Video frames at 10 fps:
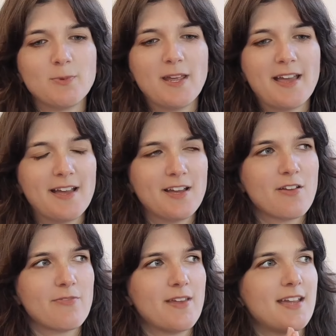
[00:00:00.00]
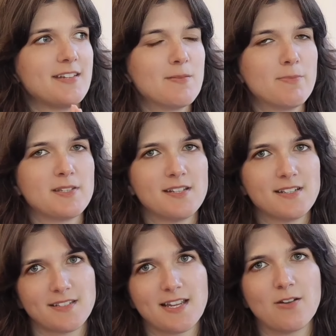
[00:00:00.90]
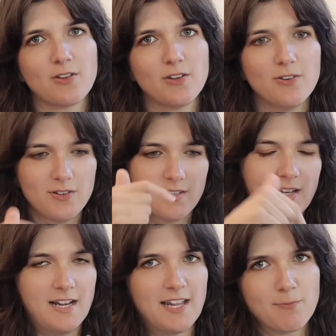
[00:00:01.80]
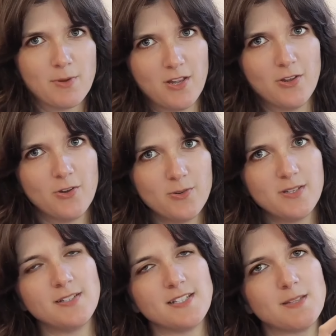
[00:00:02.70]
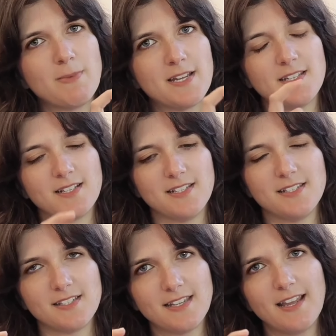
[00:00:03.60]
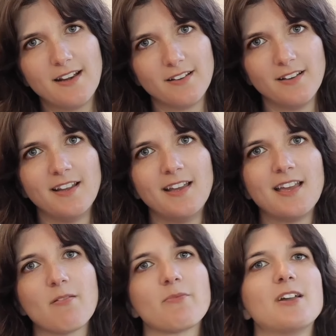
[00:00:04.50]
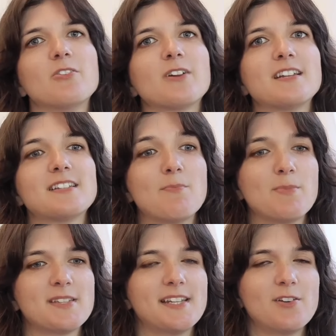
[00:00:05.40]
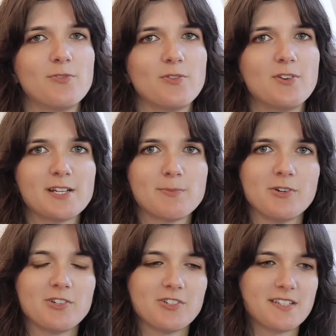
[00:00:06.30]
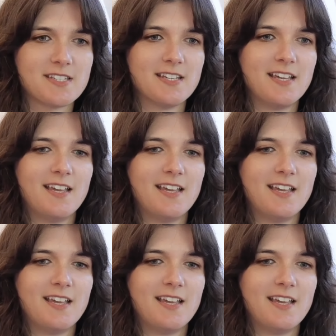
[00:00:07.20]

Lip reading: we have a 10% discount code, link below. It's BASAK10, and with that you'll get 10% off your next purchase.